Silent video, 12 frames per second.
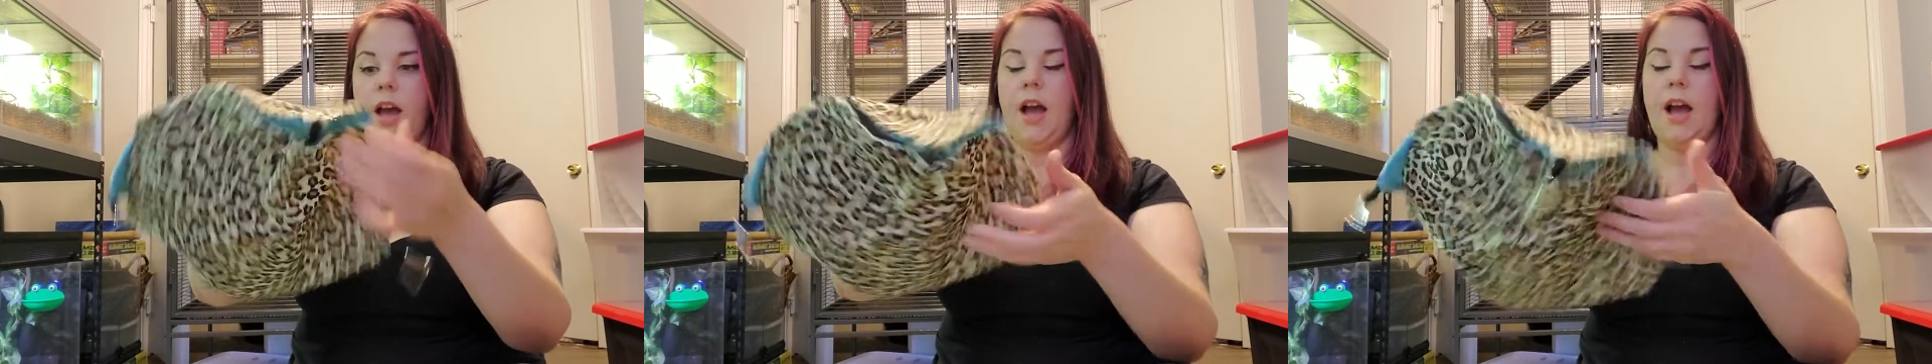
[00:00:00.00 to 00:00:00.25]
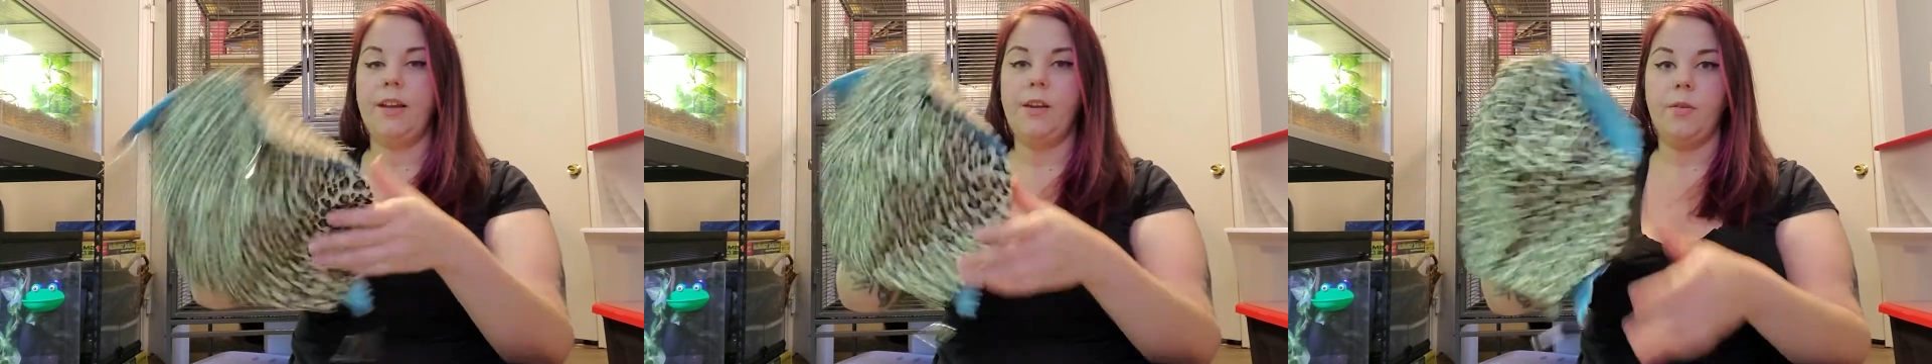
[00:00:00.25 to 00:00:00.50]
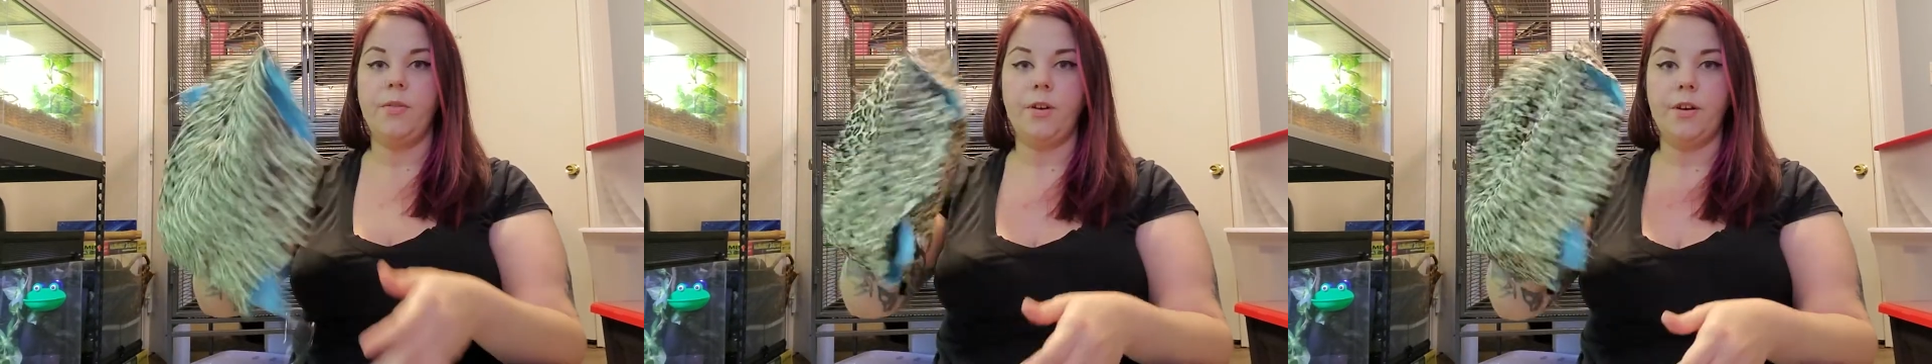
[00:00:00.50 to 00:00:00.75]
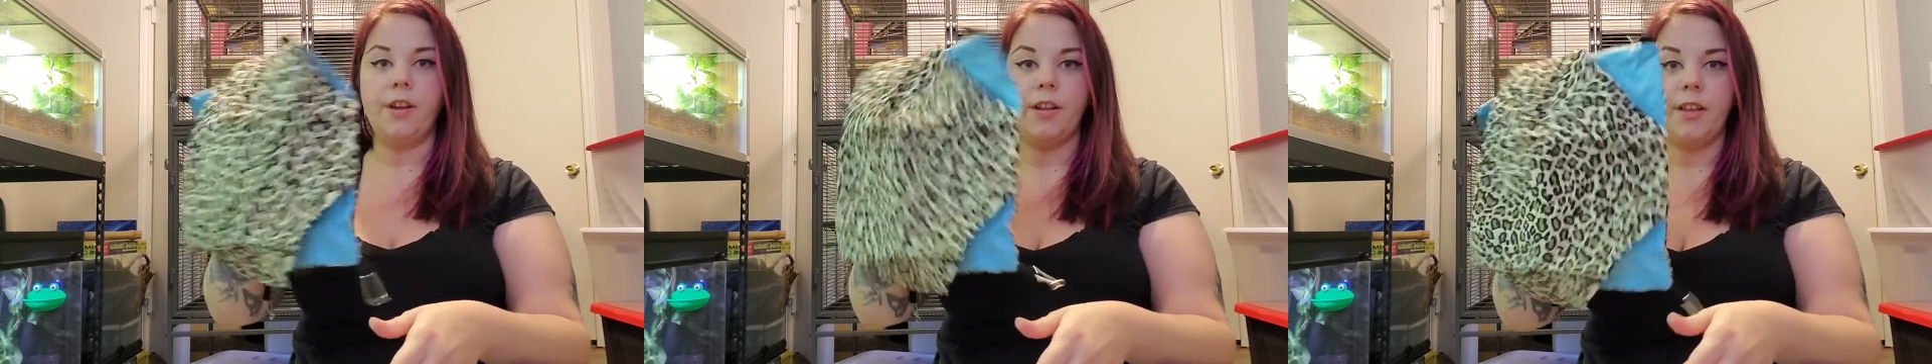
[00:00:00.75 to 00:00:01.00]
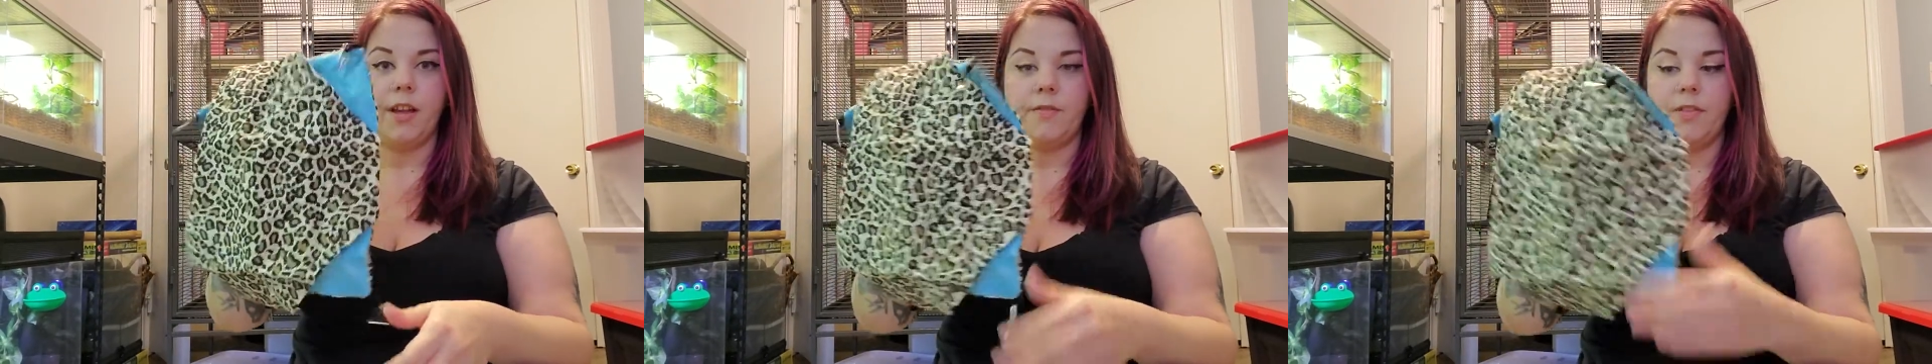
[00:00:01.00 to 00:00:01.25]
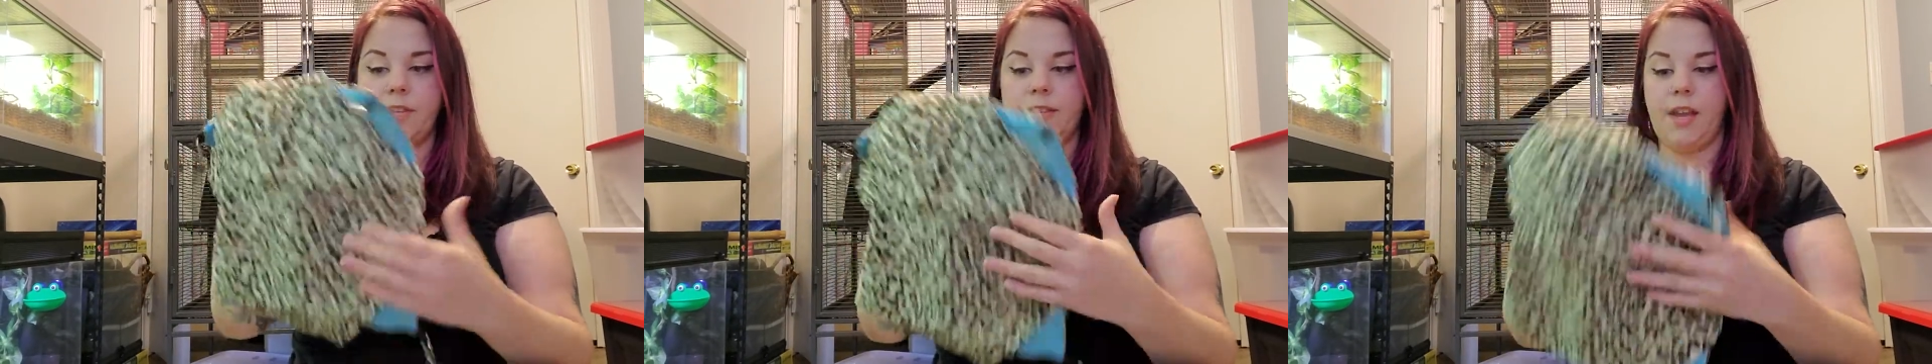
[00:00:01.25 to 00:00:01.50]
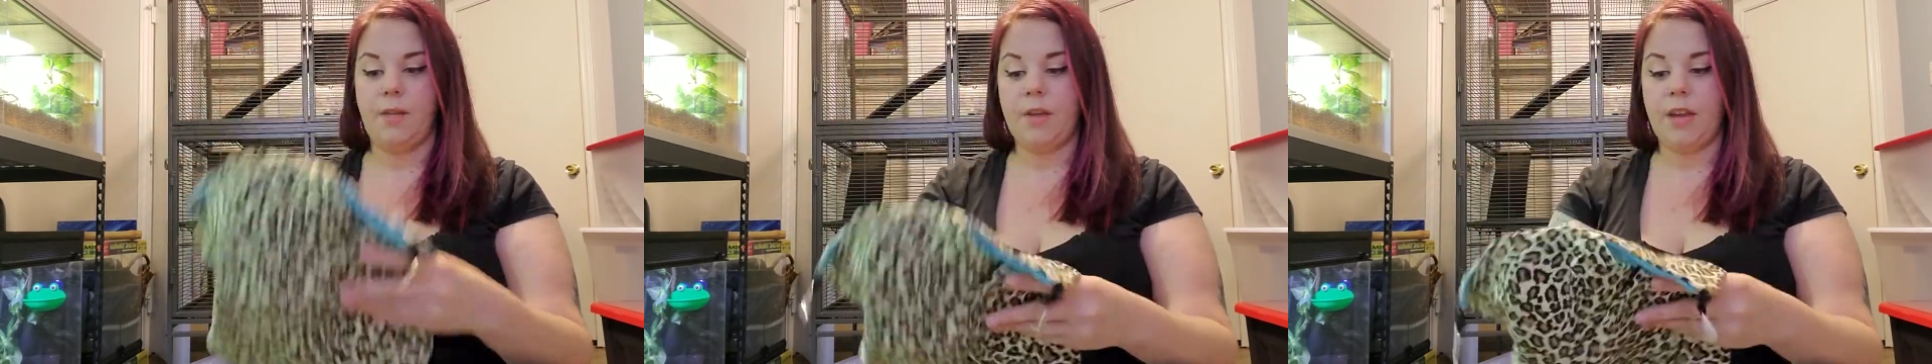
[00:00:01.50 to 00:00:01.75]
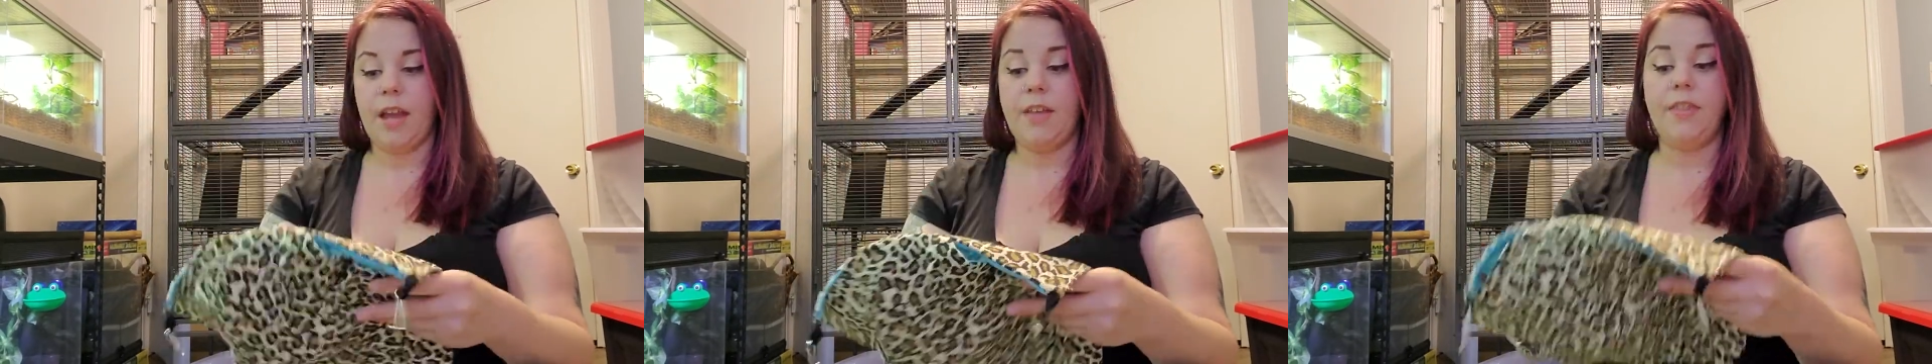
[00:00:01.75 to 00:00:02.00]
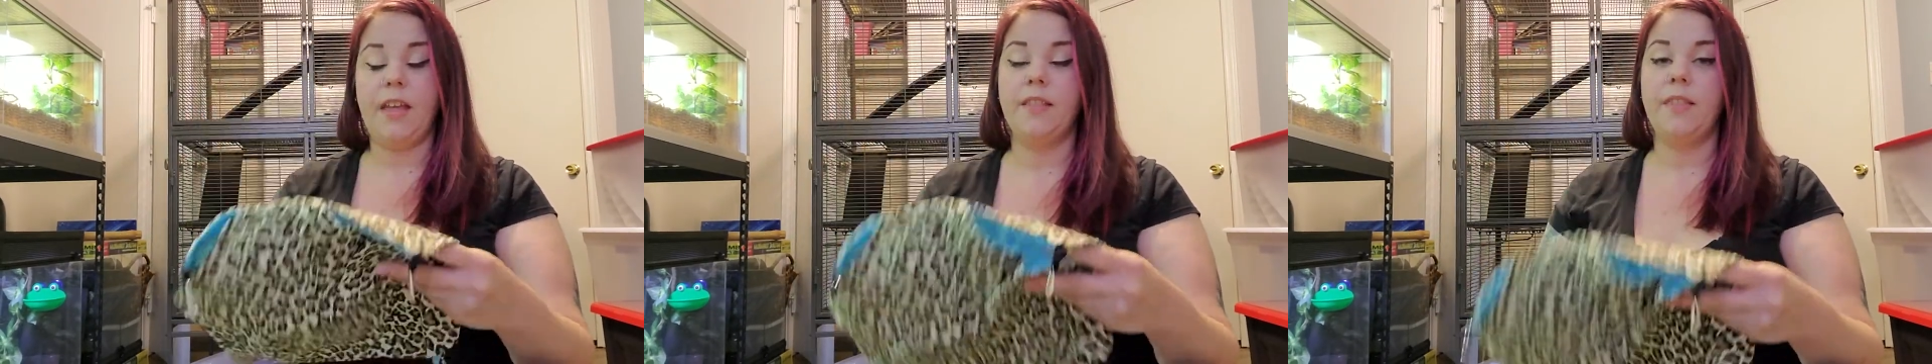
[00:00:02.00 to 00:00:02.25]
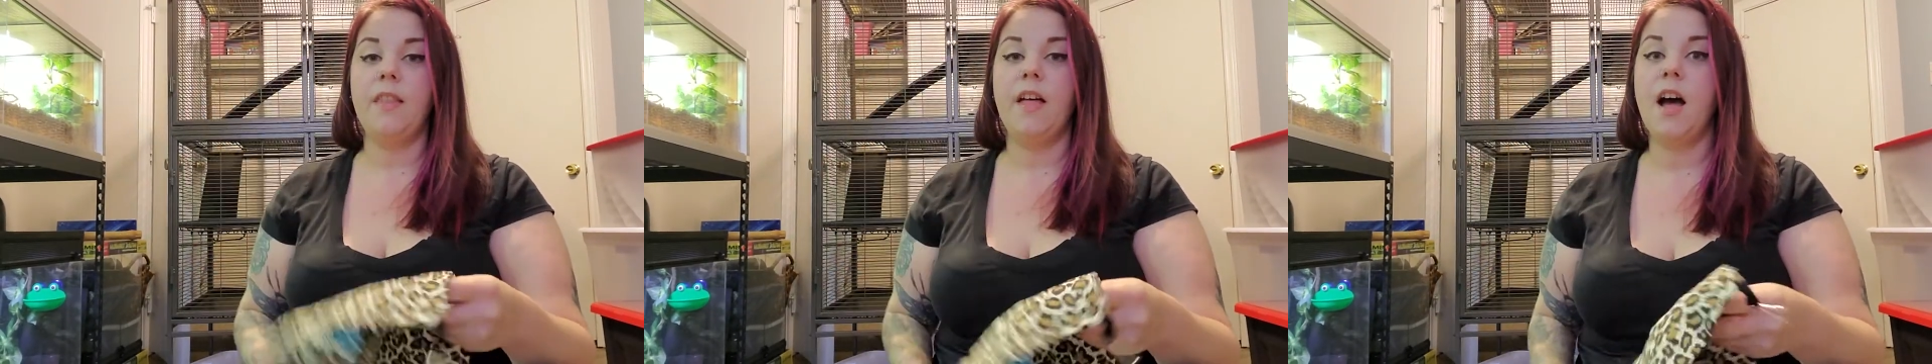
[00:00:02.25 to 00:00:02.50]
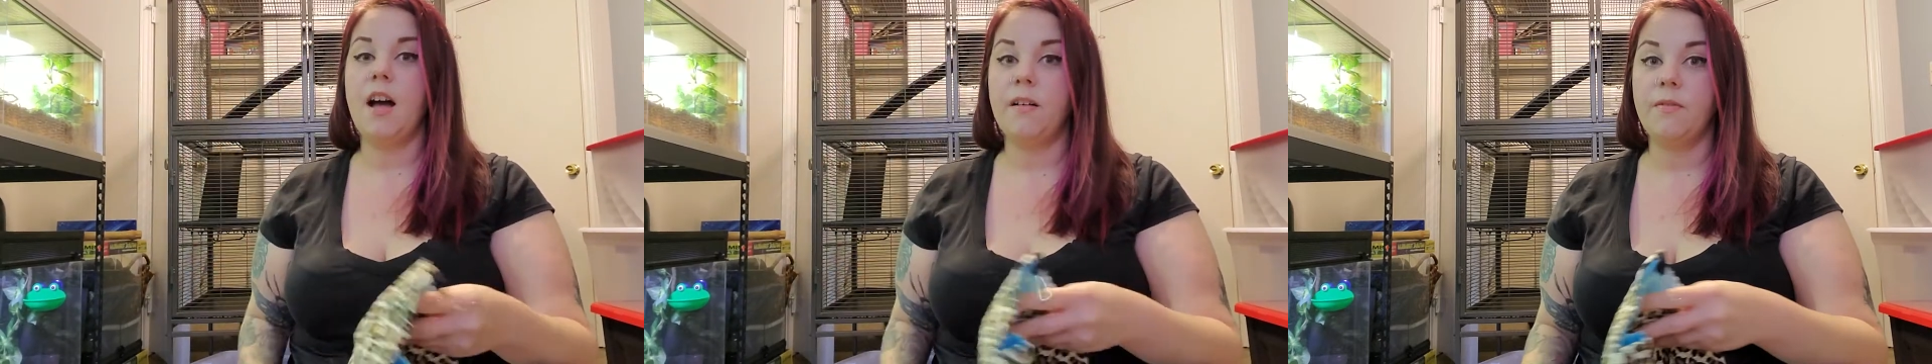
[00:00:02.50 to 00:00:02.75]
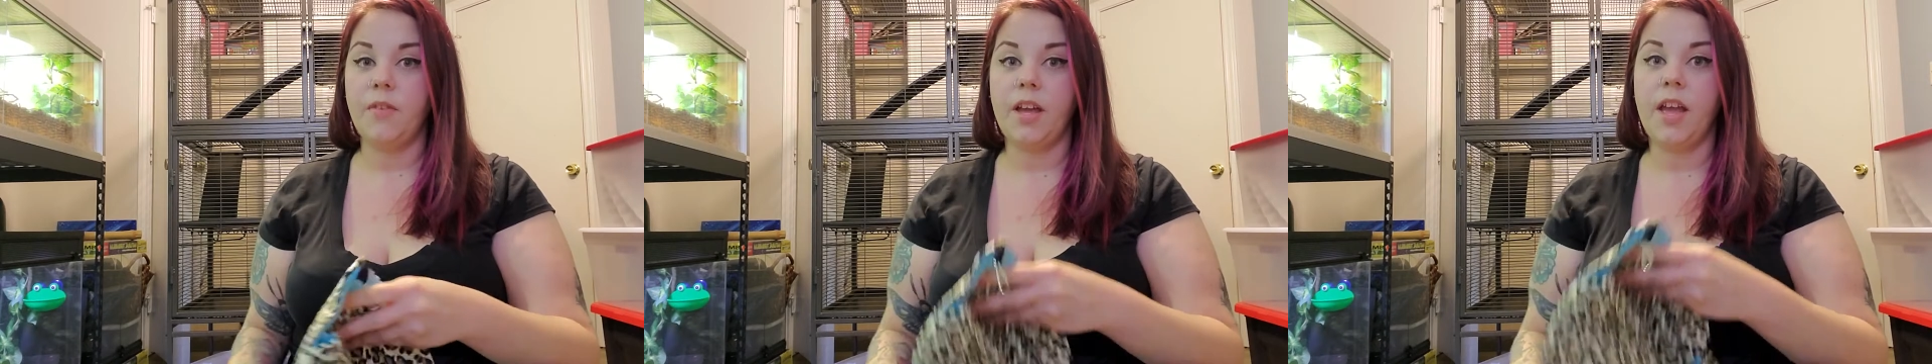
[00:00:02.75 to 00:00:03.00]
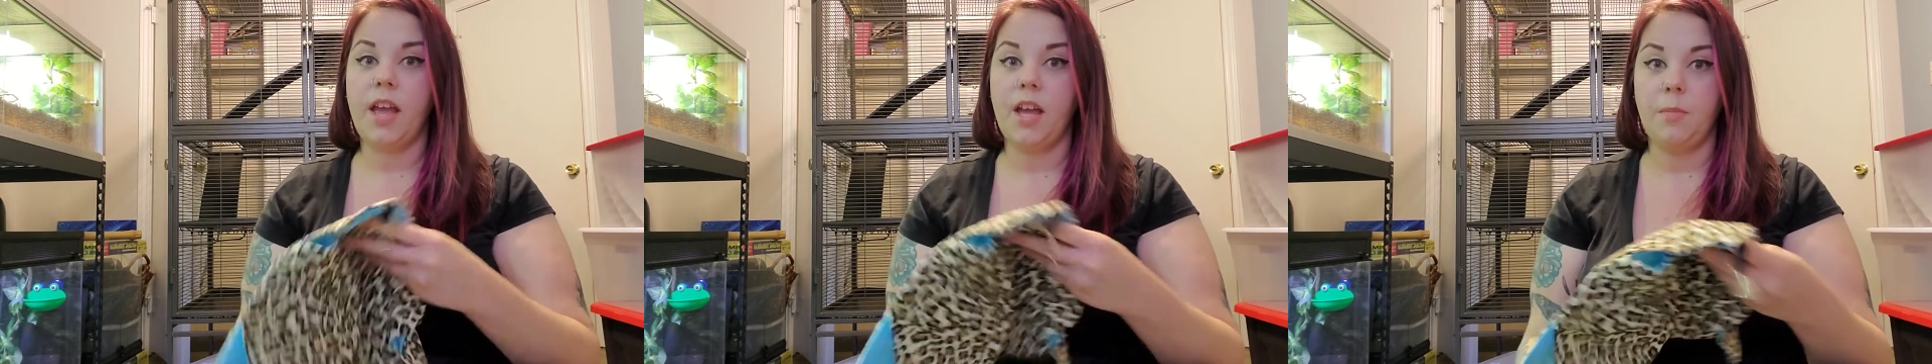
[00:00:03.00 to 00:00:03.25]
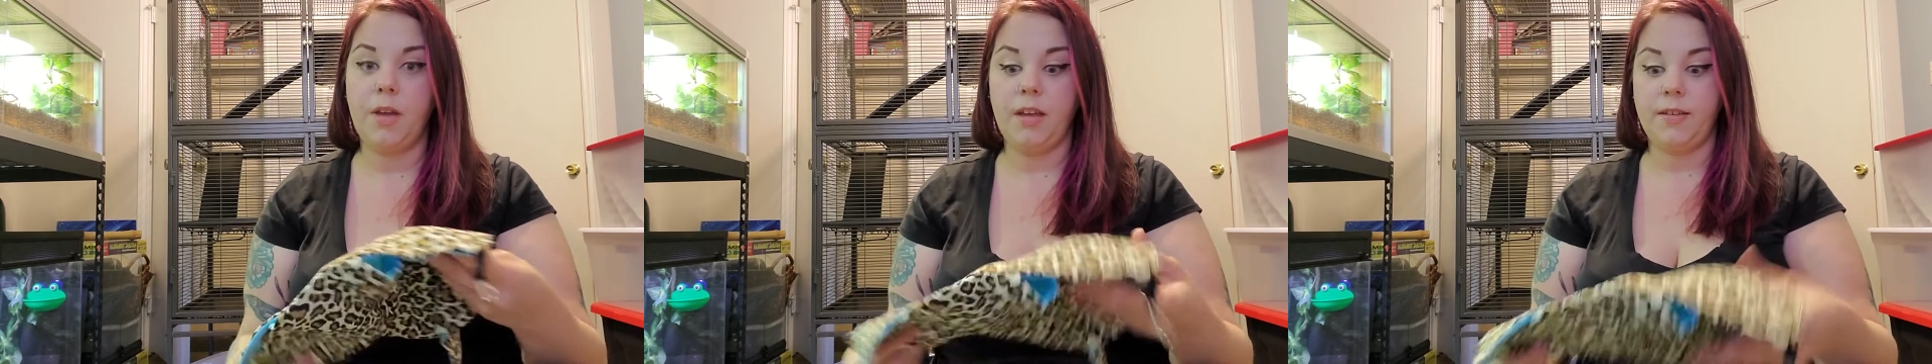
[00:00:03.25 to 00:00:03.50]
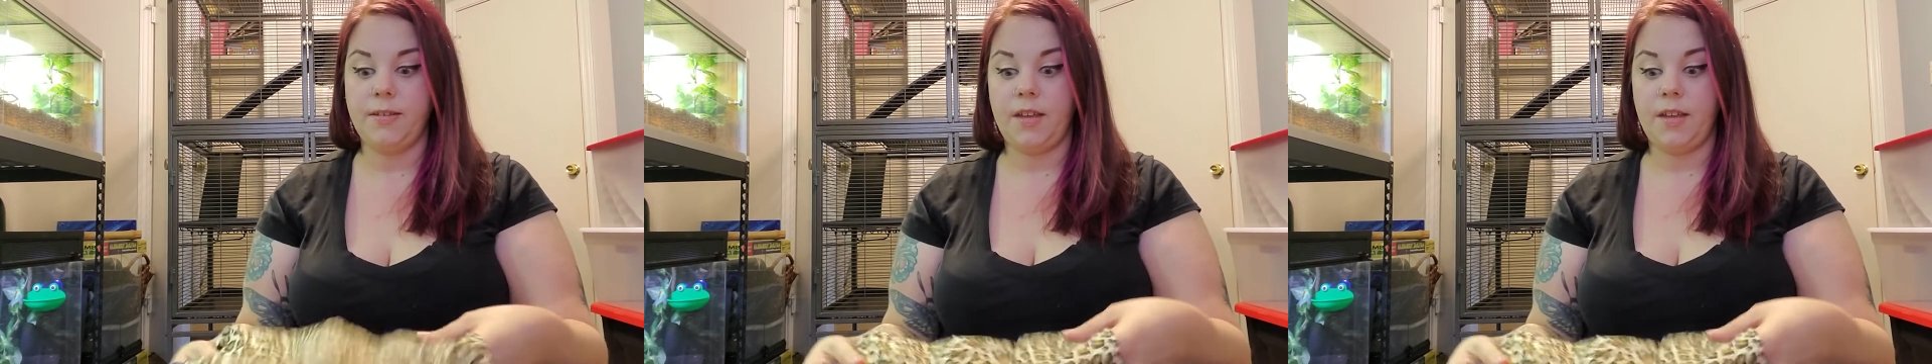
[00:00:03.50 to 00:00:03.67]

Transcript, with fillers: I know they're gonna love this hammock and they love hammocks.